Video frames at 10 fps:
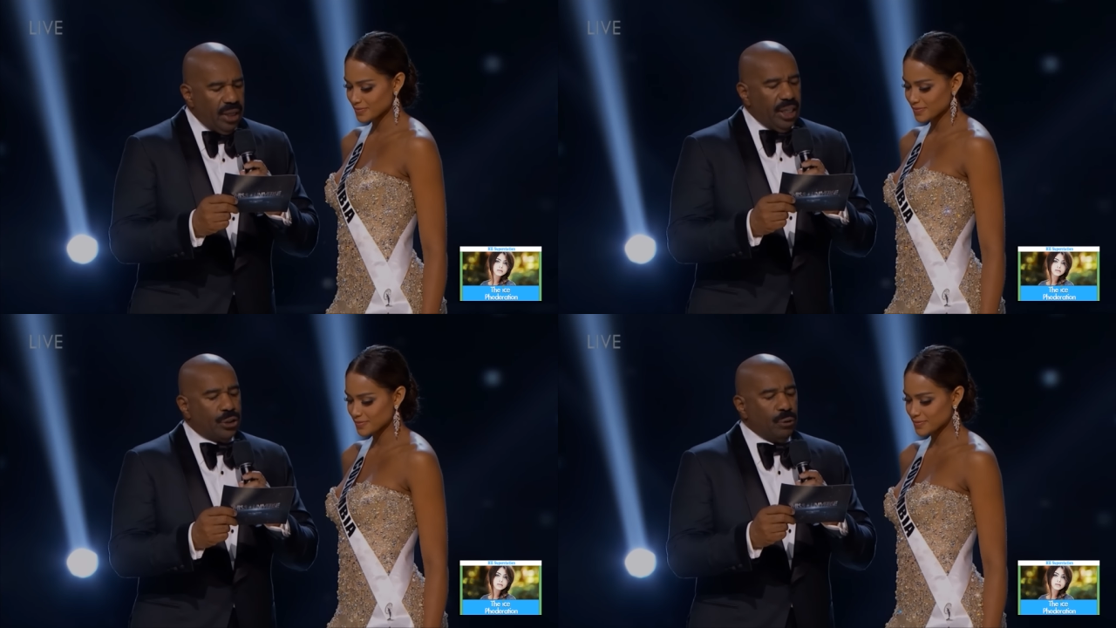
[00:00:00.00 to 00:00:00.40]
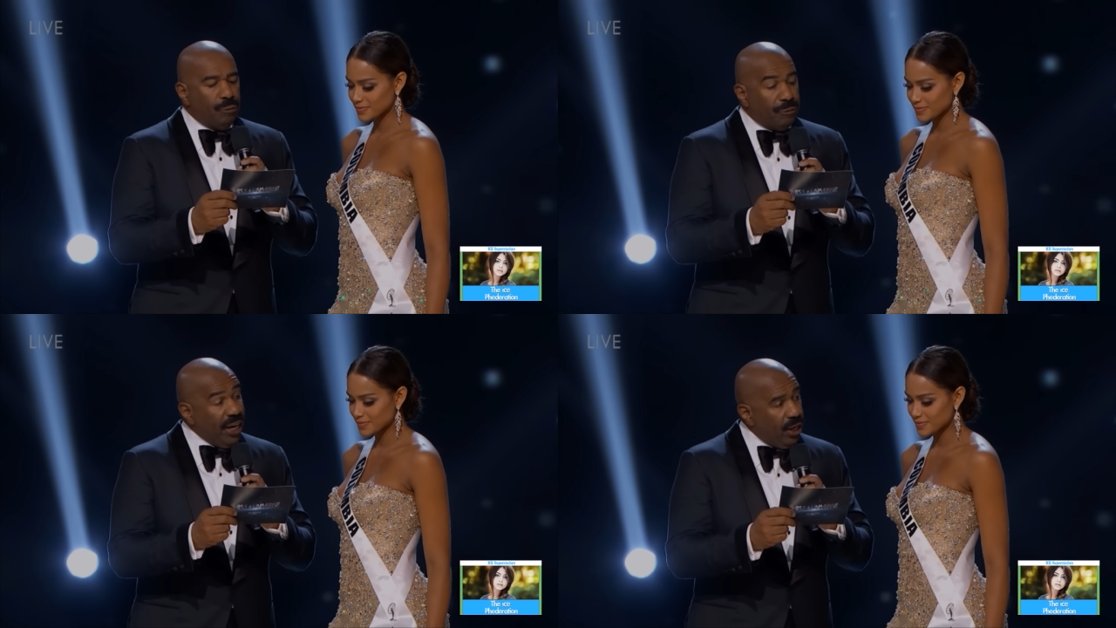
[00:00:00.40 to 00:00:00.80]
Speaker 1: that you
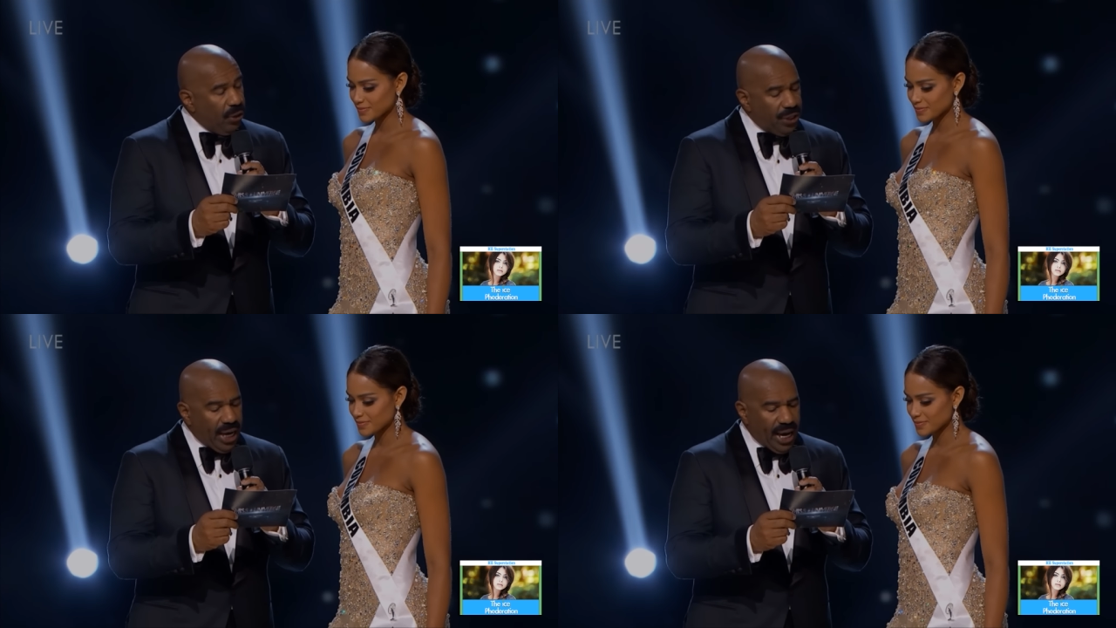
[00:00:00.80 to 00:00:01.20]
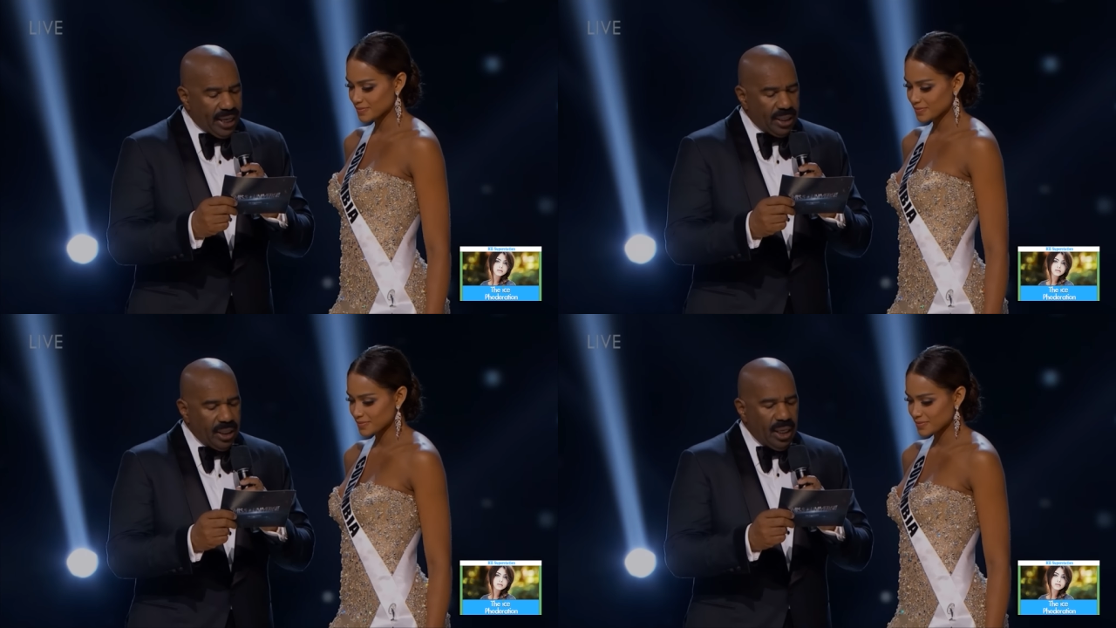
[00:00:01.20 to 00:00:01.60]
failed
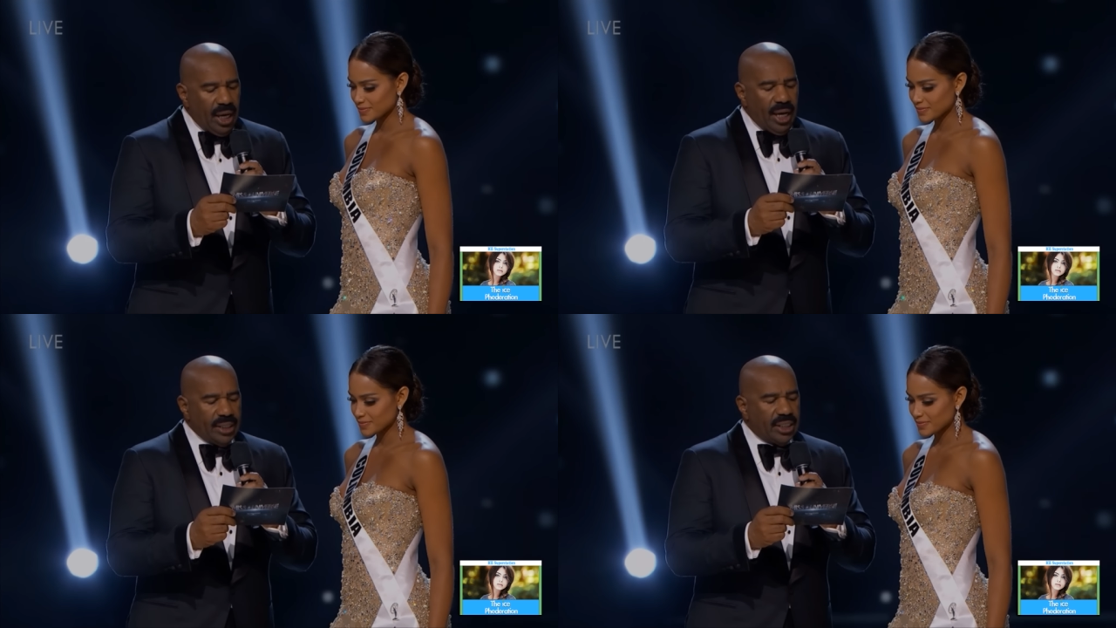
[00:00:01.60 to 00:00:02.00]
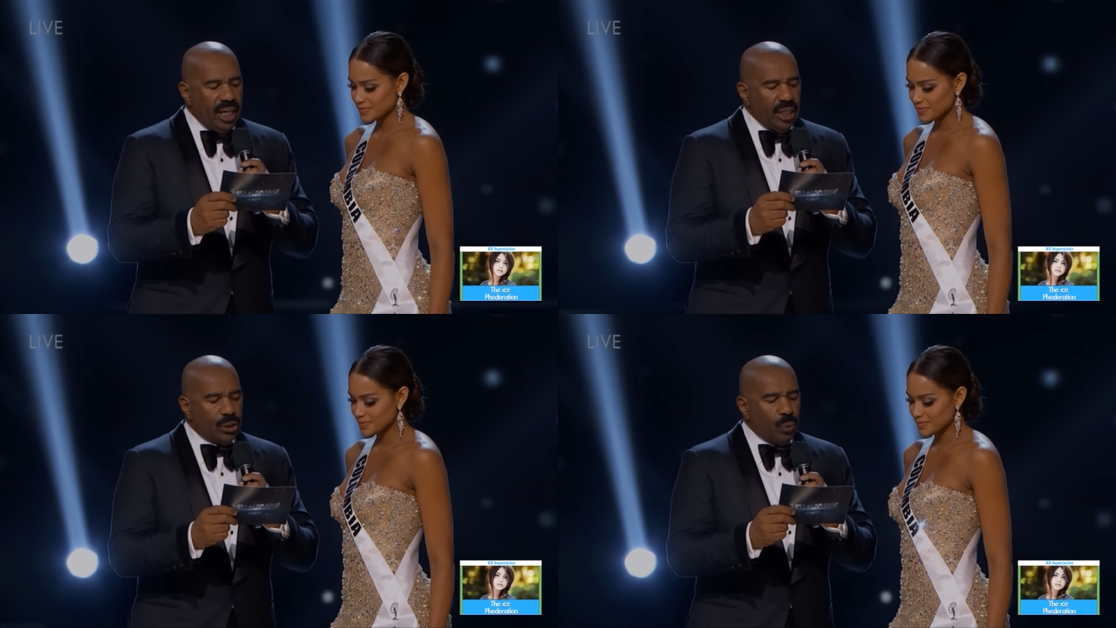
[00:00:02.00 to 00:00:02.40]
at and
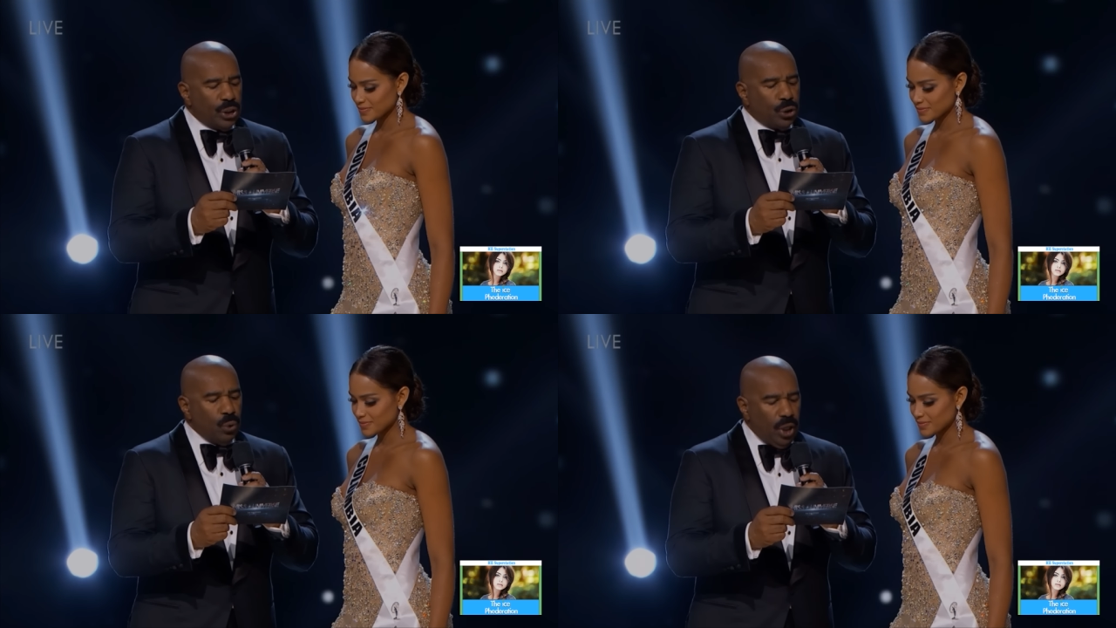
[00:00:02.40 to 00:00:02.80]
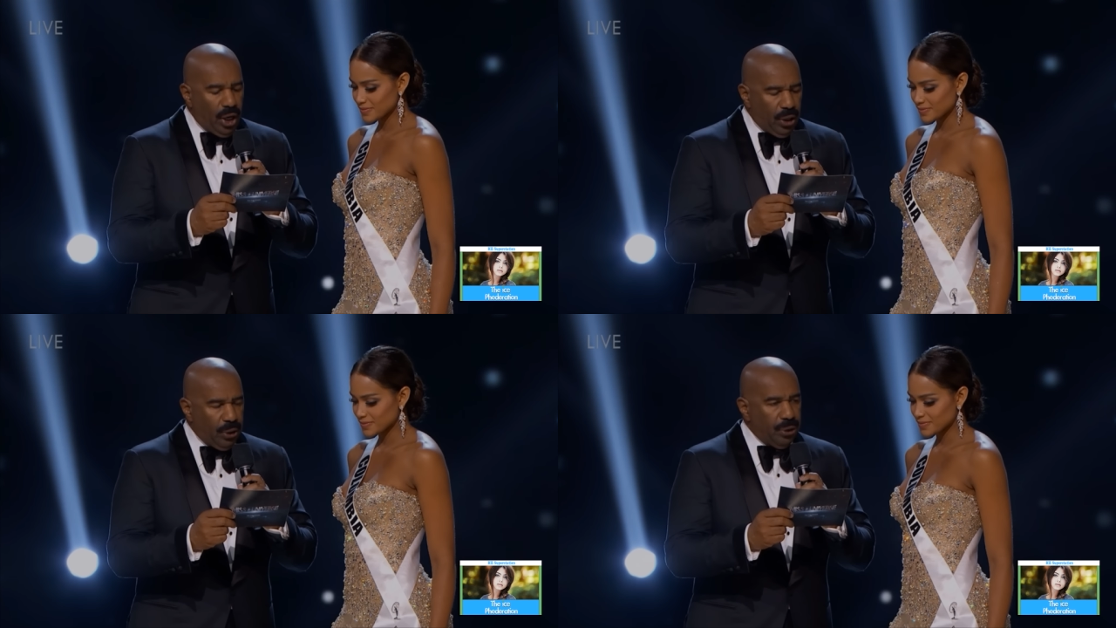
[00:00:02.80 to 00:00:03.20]
tell us what you
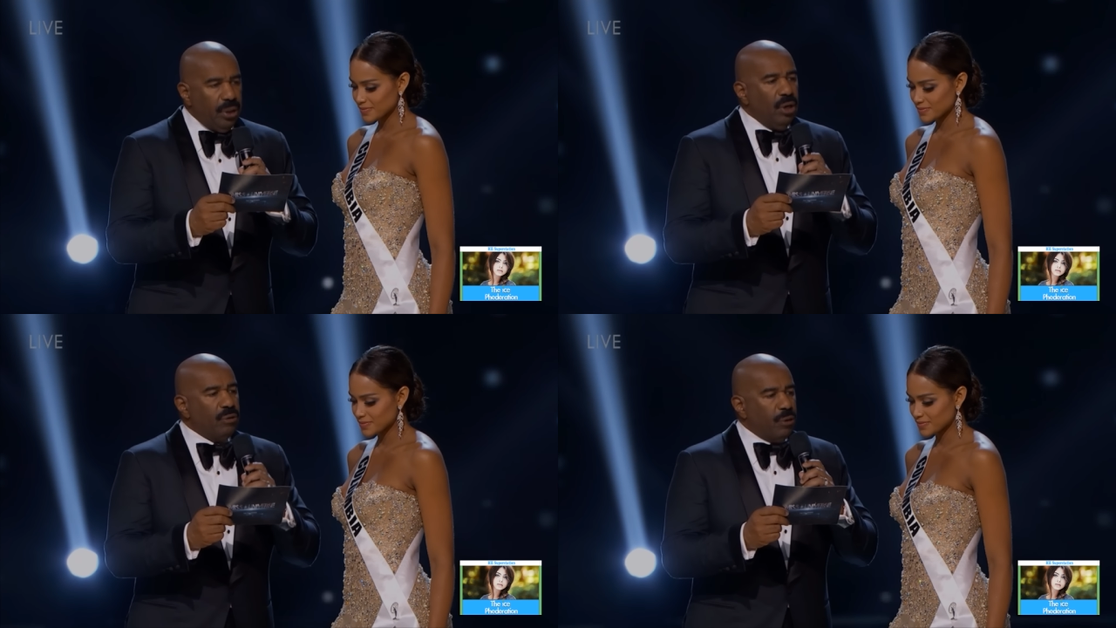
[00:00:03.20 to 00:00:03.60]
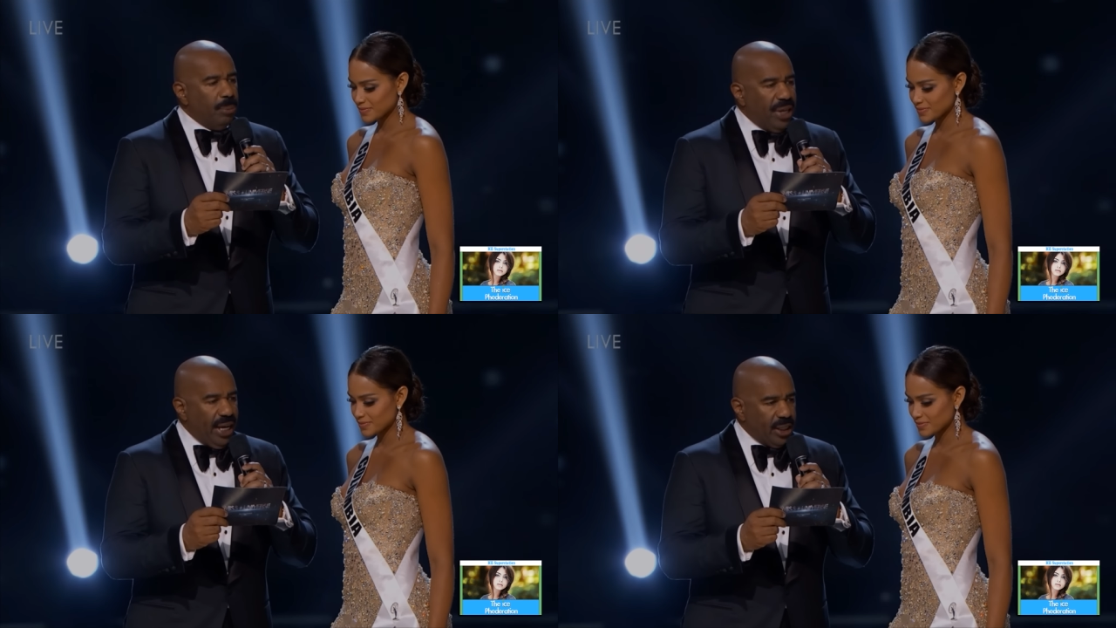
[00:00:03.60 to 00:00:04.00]
learned
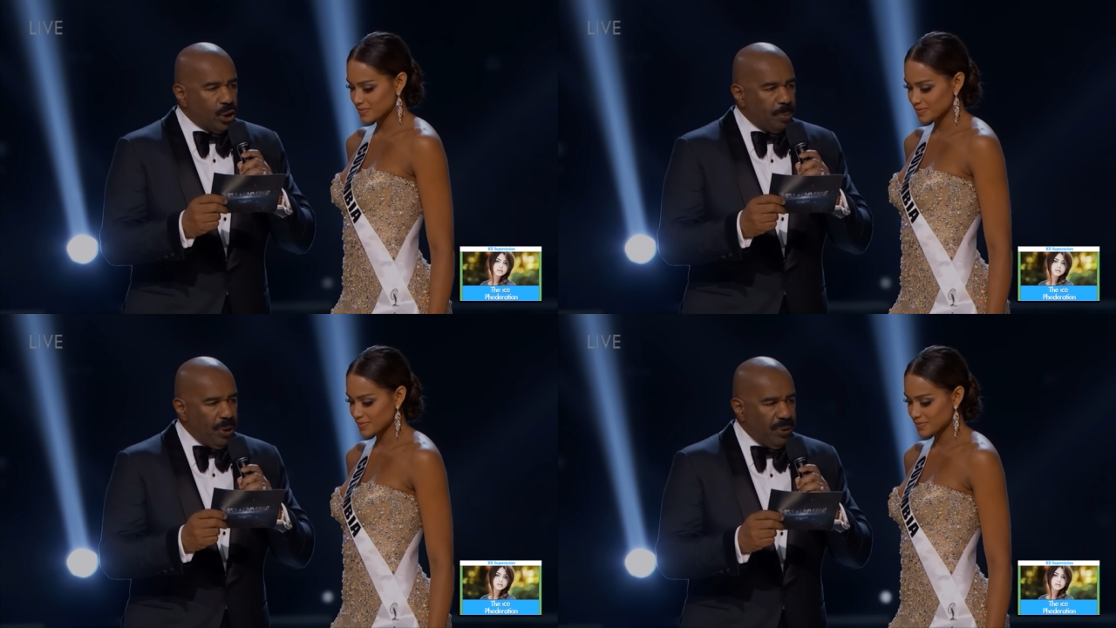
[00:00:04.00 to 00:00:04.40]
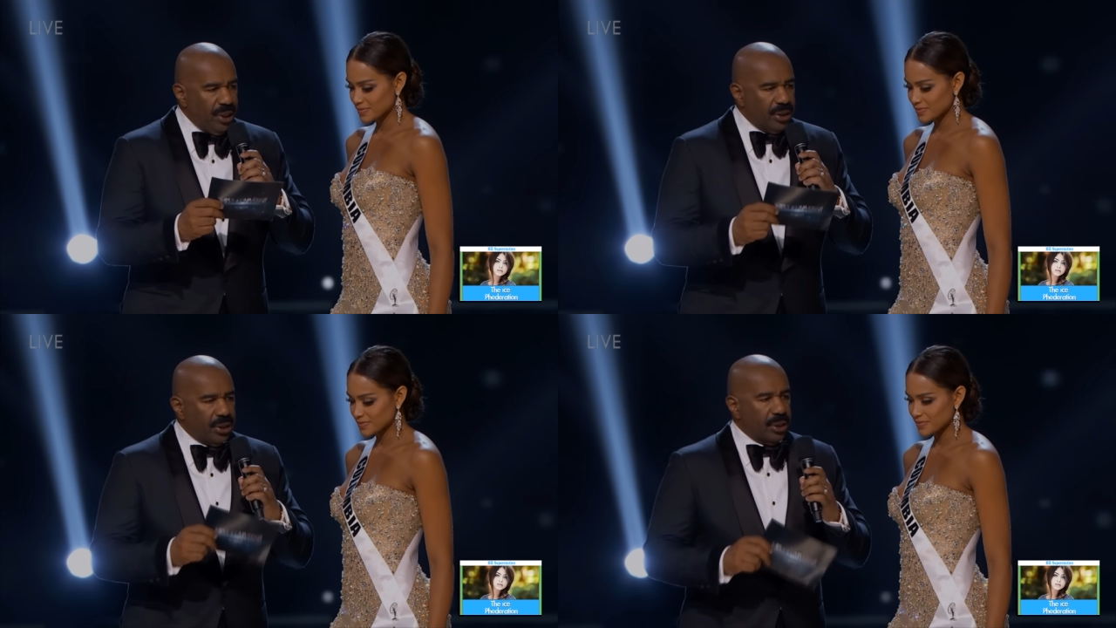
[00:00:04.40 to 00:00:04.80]
from that
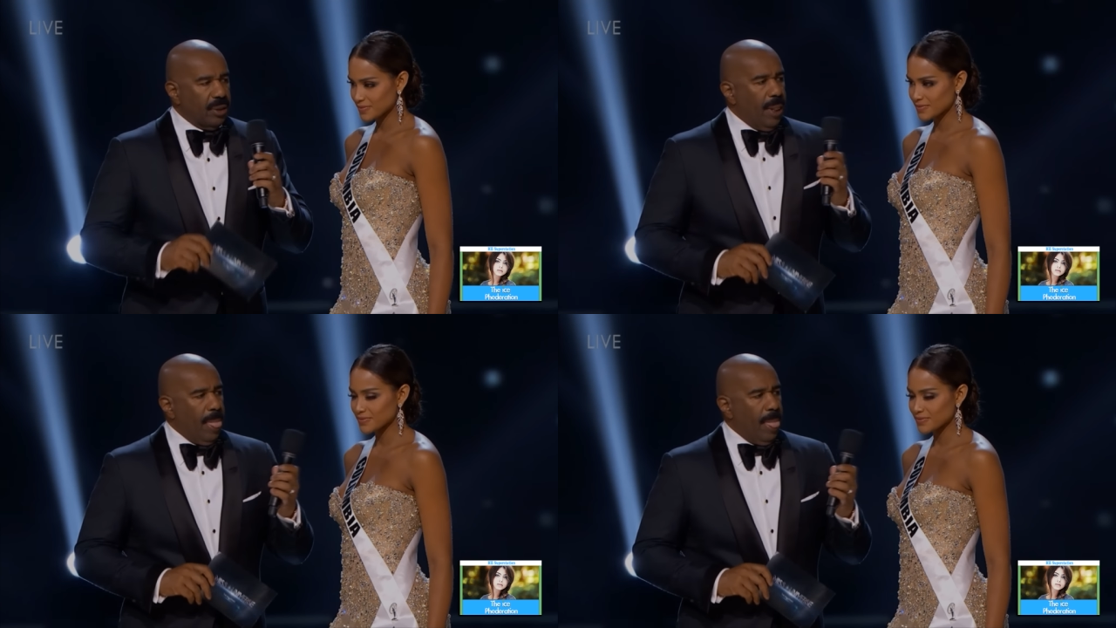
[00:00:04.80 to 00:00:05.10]
experience.